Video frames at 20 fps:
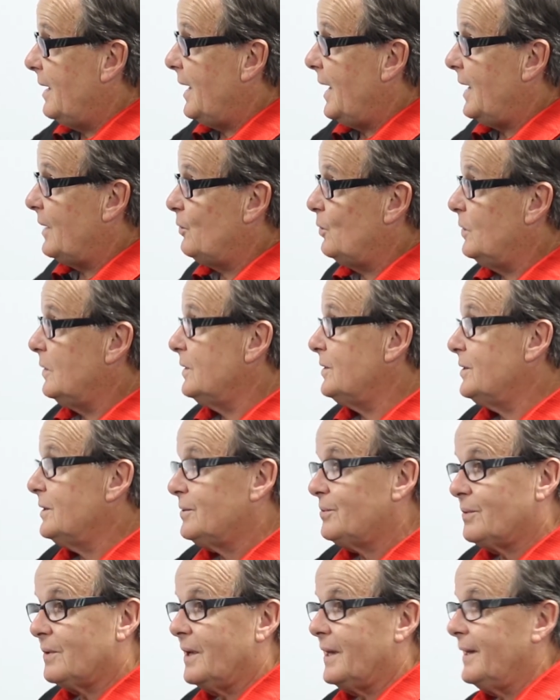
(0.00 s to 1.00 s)
And we're
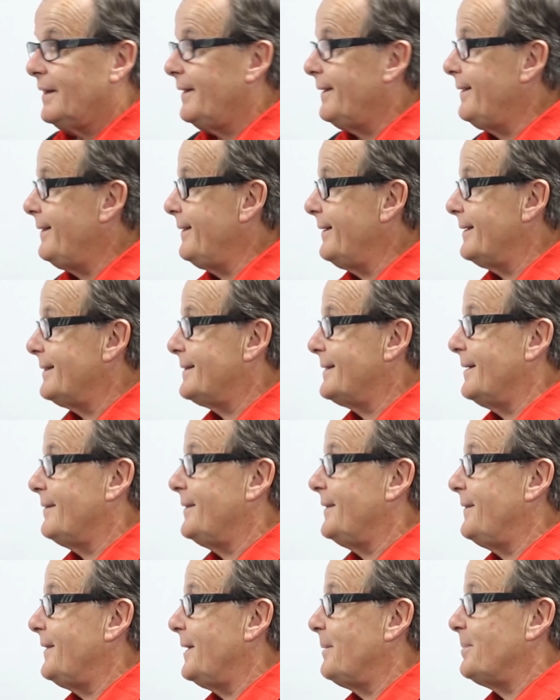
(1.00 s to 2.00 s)
just riding along at
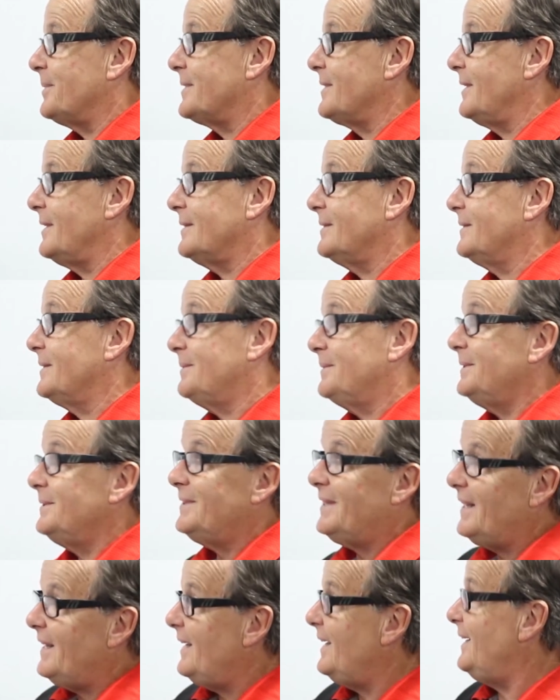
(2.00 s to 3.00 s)
75% going,
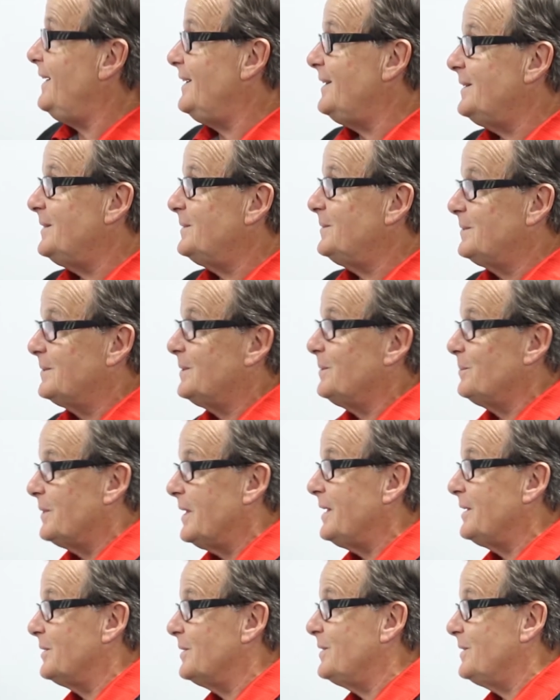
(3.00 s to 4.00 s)
okay, we're
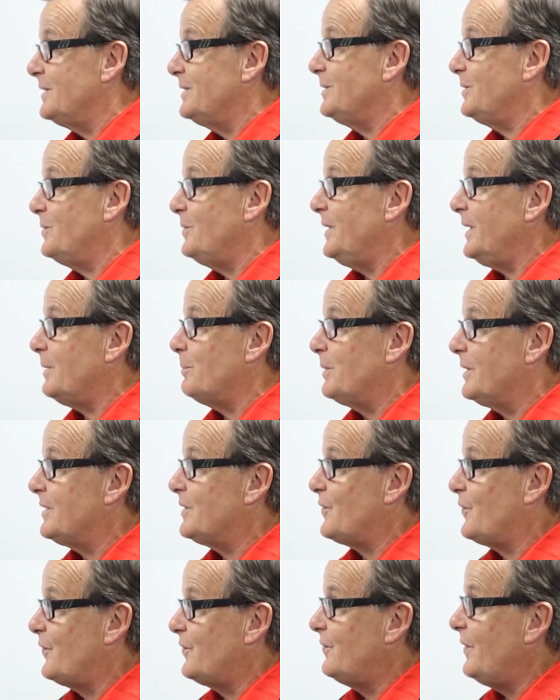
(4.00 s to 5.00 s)
riding good and quick, but
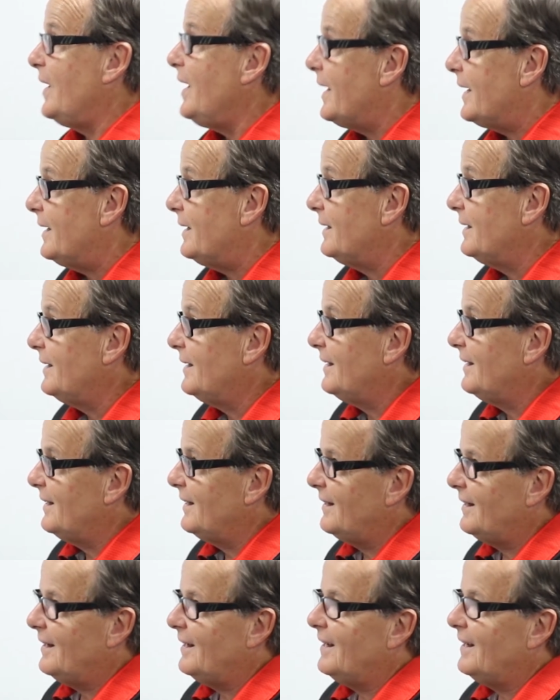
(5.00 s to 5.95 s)
it's fun.